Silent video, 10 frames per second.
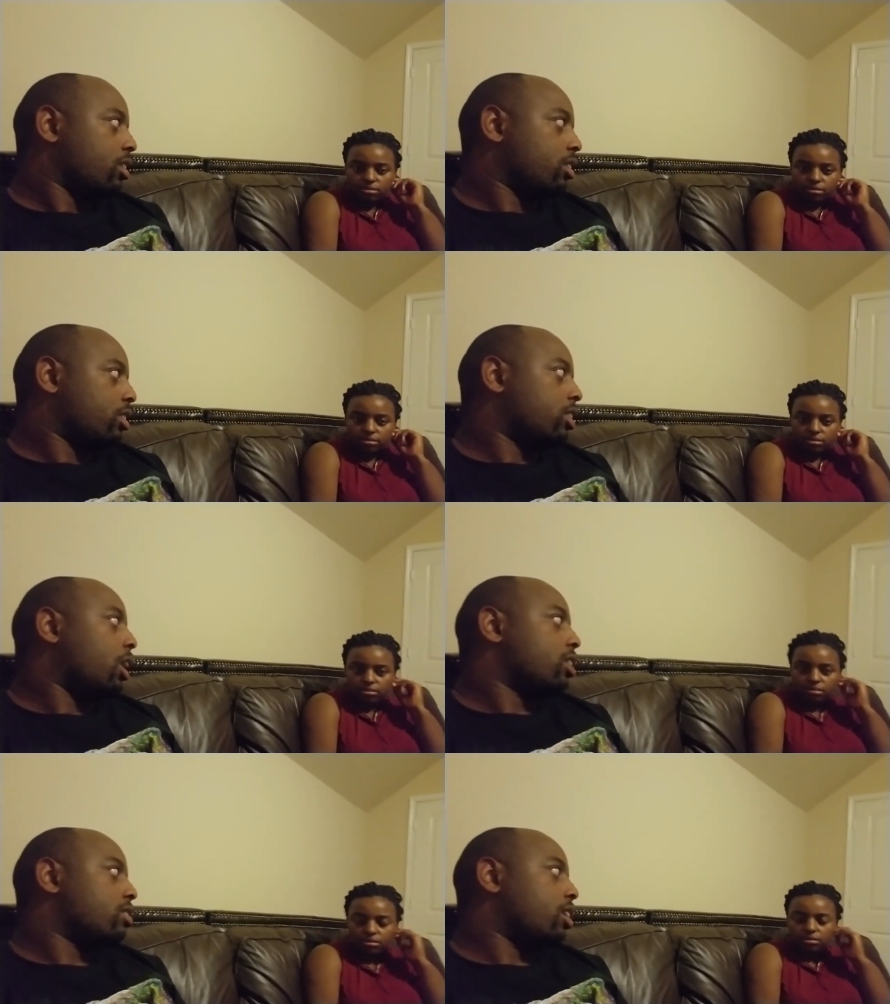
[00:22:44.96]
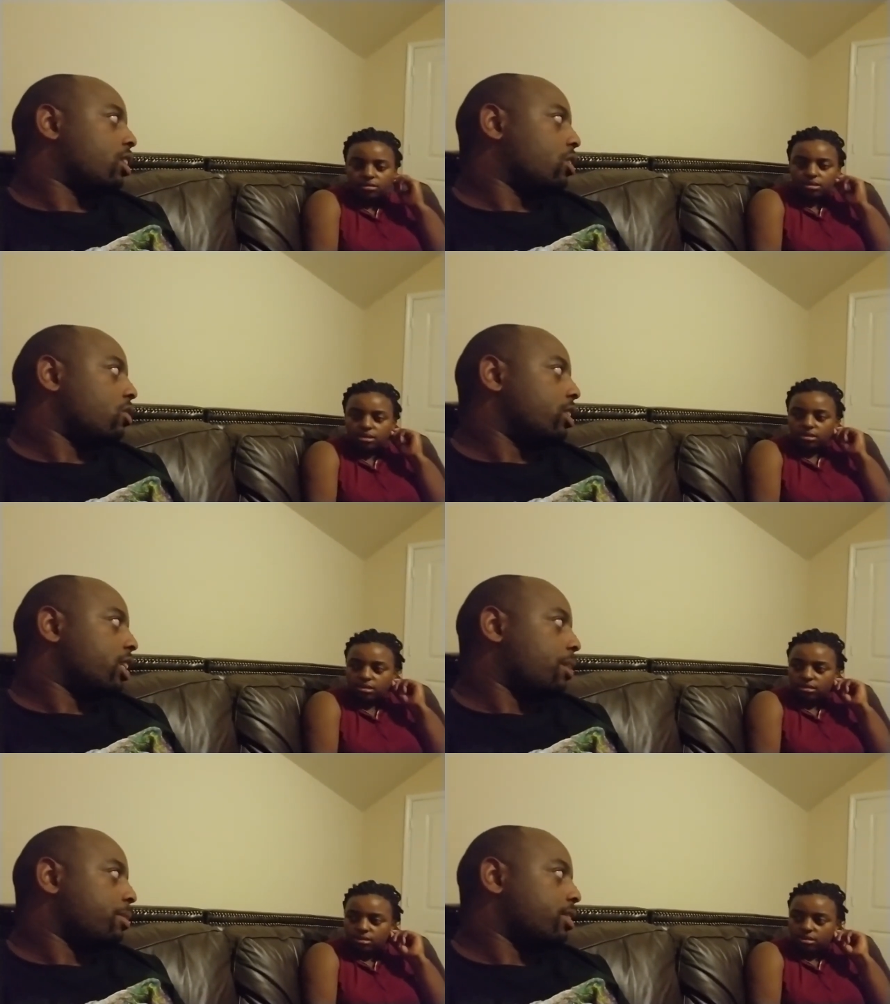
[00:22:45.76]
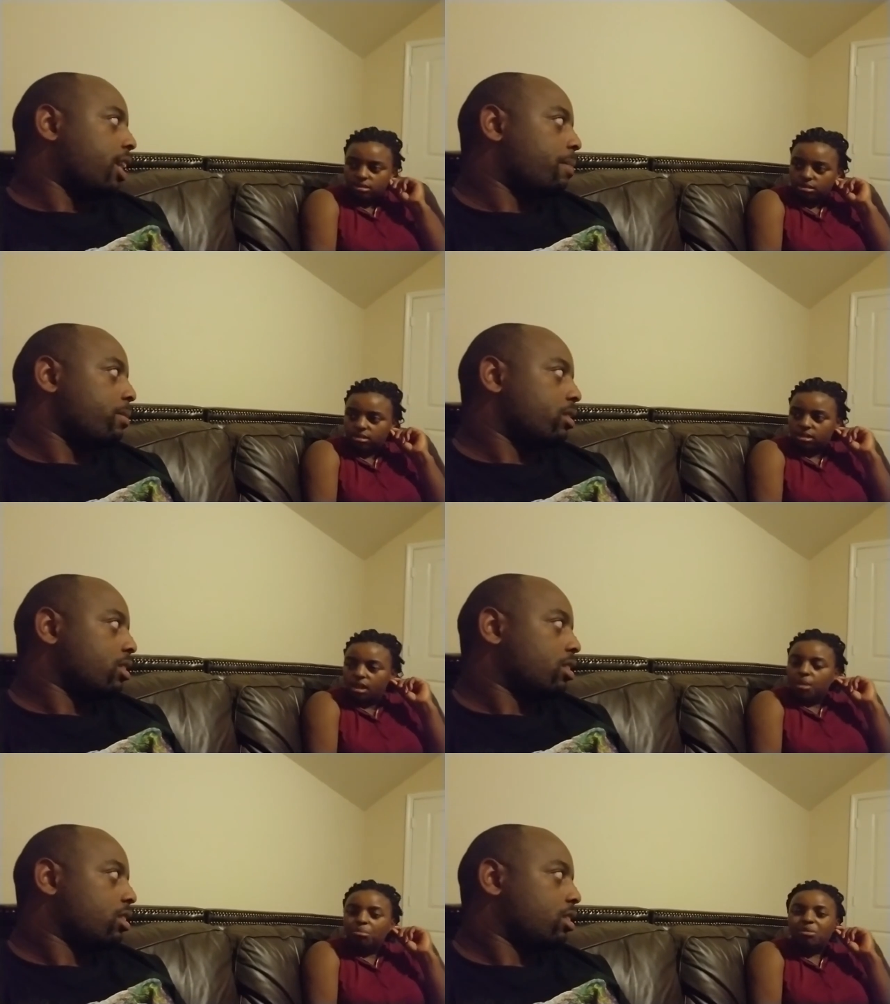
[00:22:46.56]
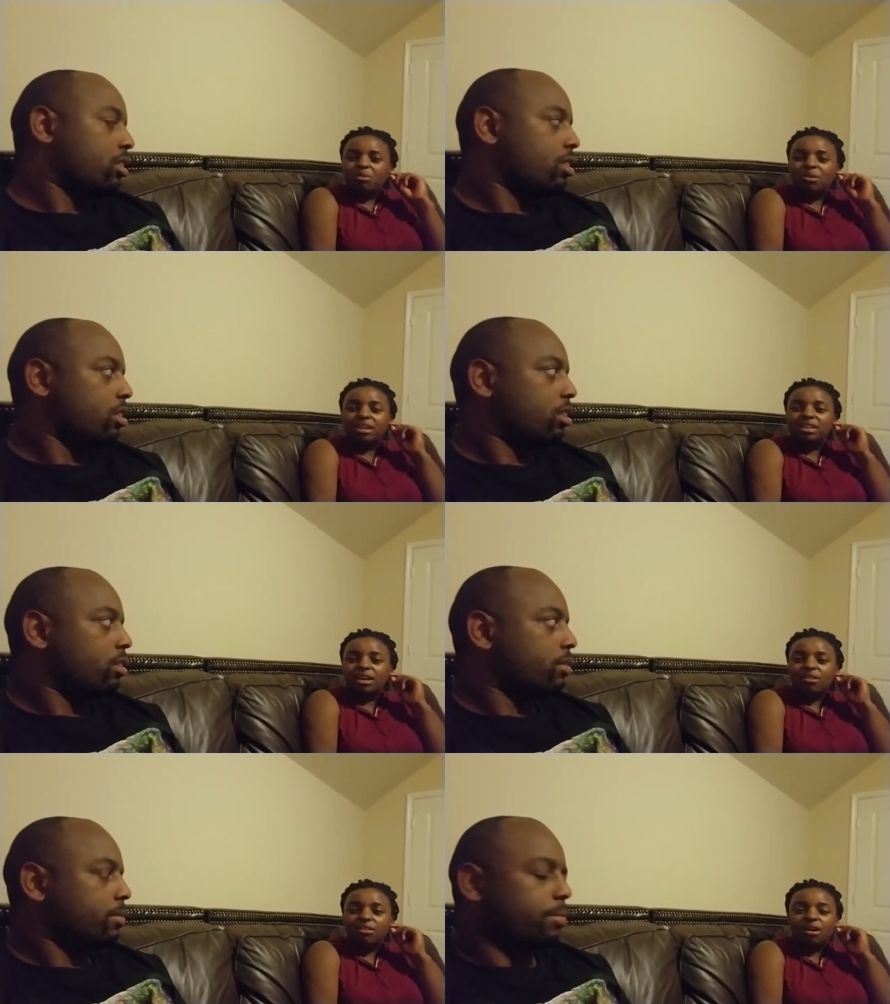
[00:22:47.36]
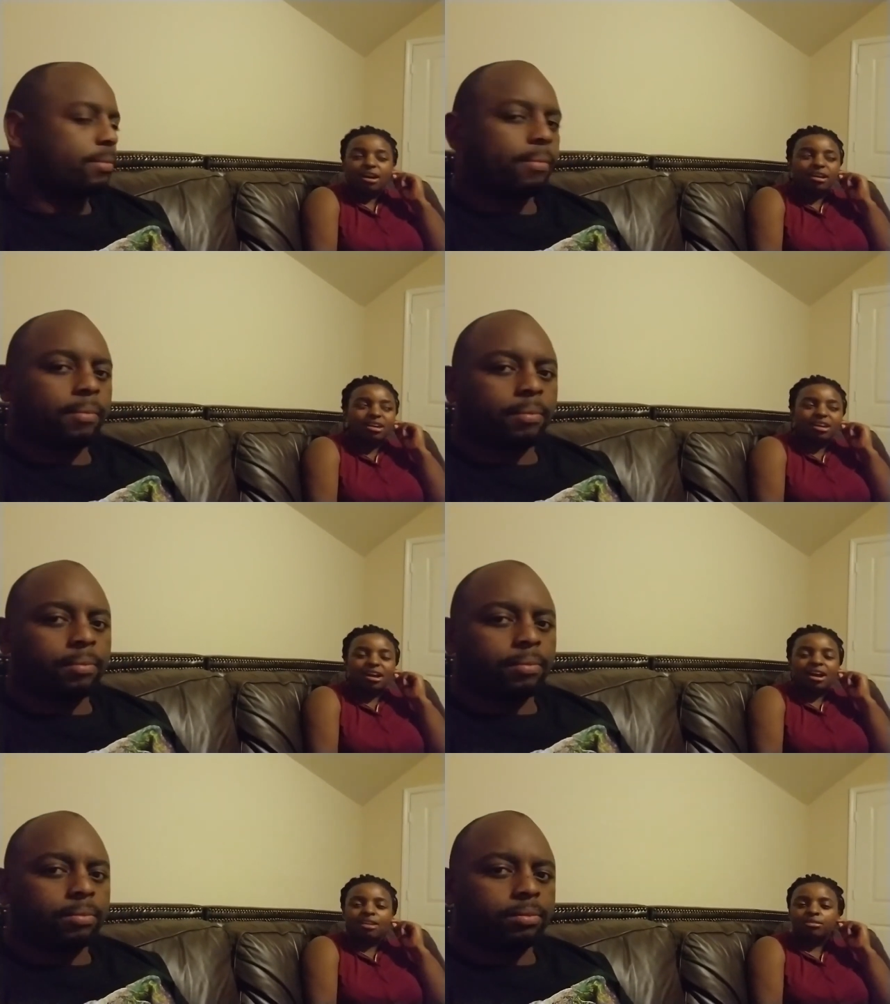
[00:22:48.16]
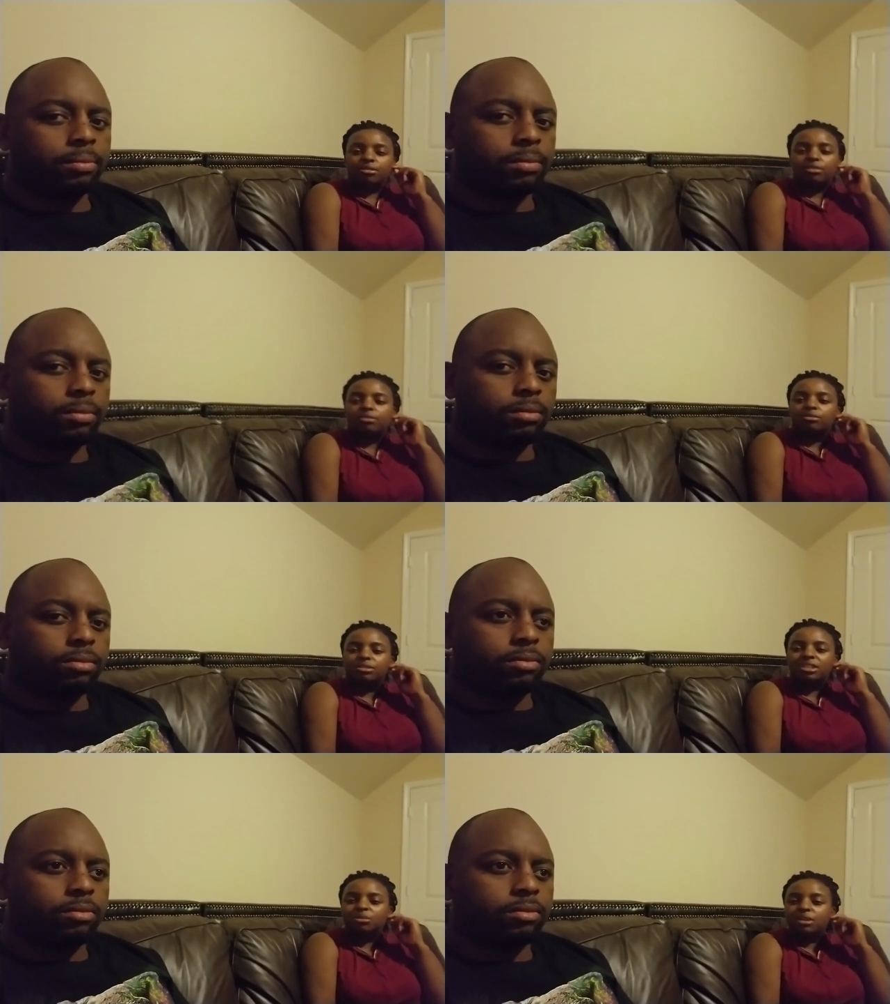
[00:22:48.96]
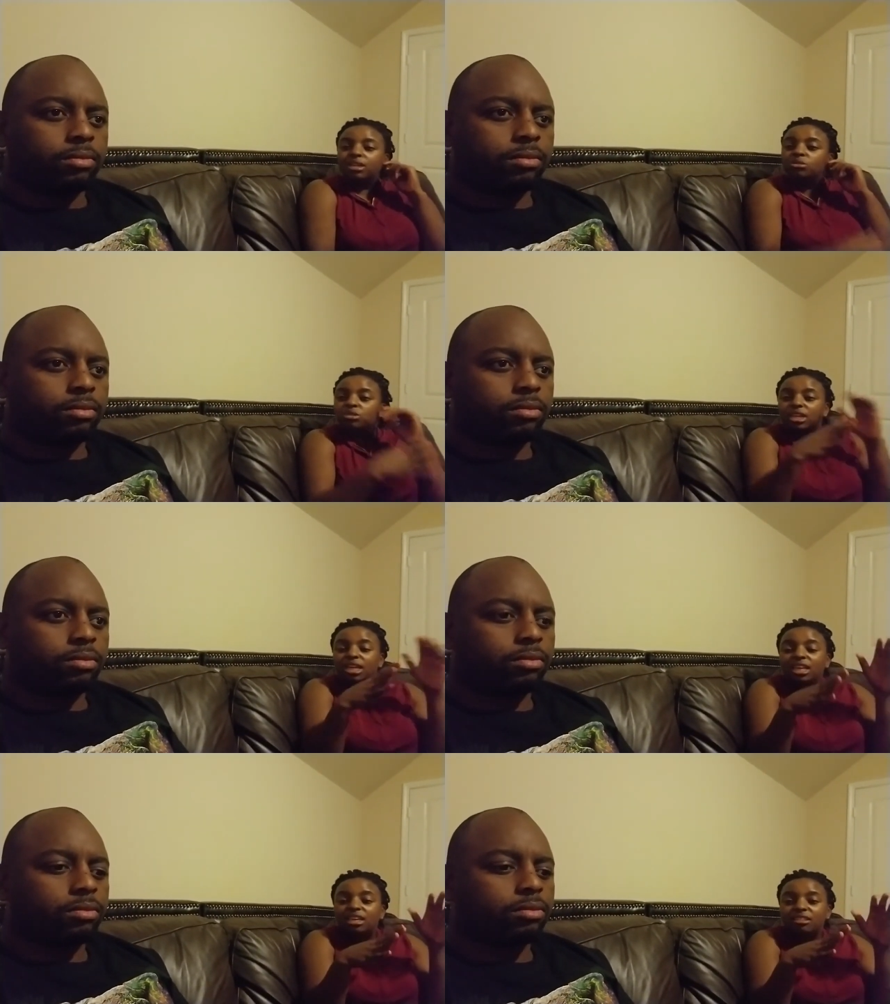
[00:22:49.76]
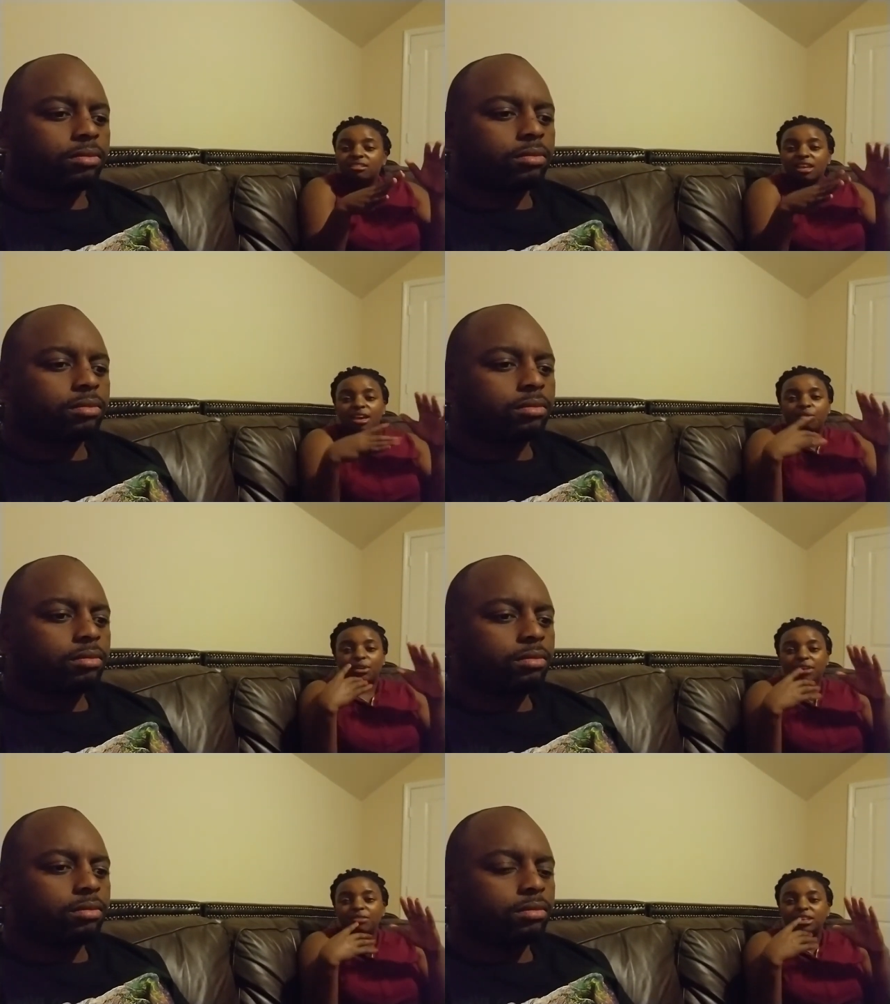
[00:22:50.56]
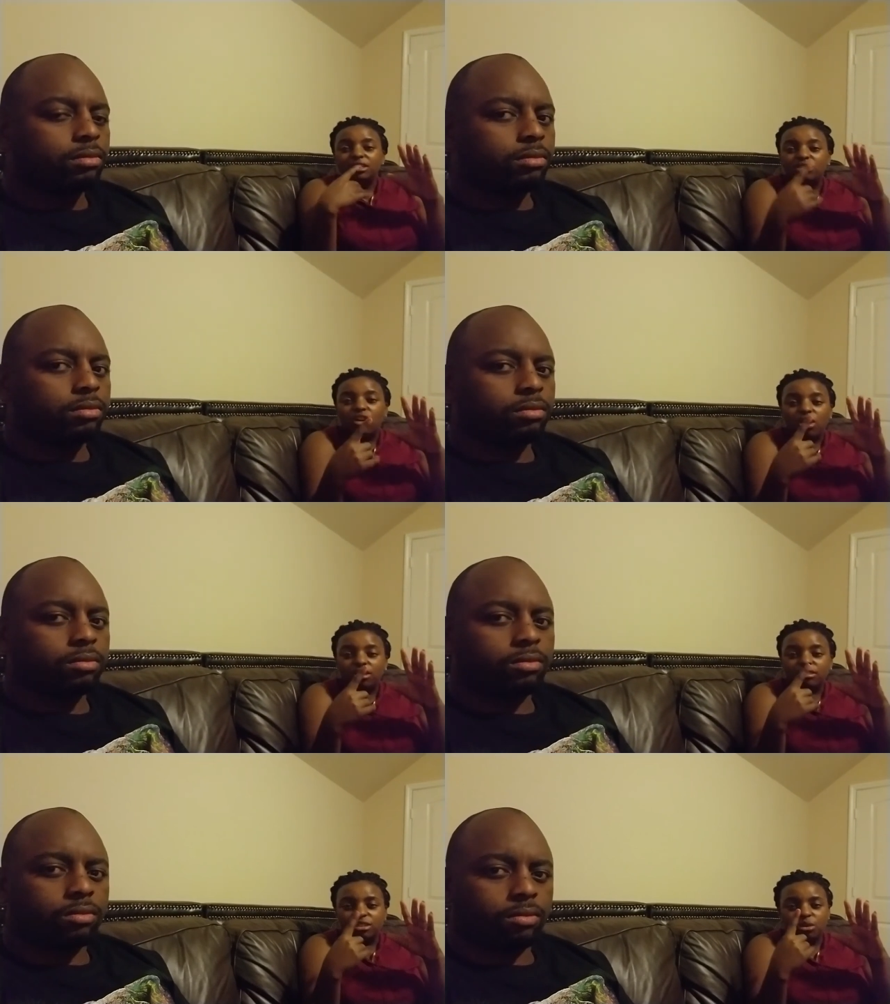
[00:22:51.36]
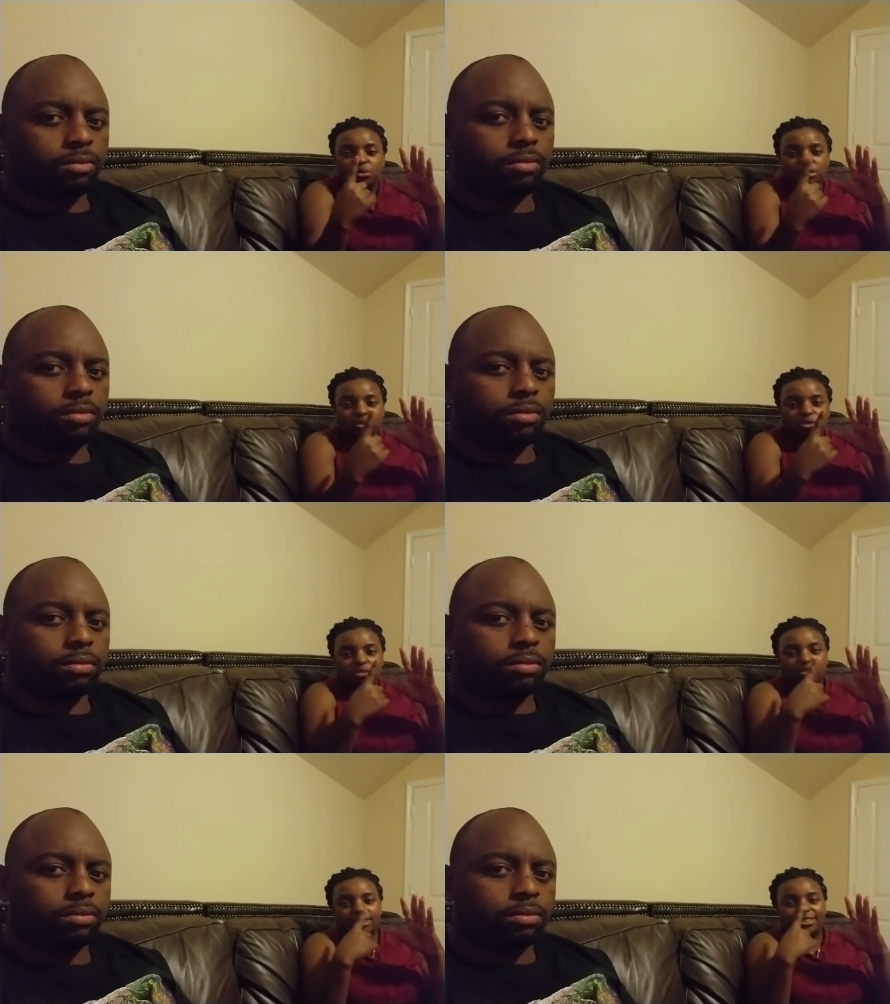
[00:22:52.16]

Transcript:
Speaker 1: That's not the only time it's happened.
Speaker 2: But right now, I don't know. With the way Luke is, whenever he talks, he always goes in a